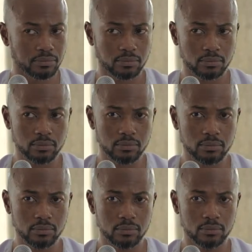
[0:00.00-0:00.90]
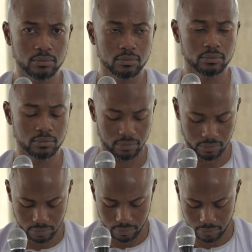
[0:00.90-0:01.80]

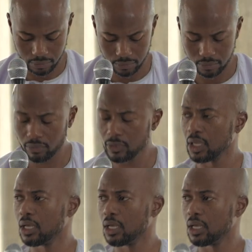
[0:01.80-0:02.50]
(no one is talking)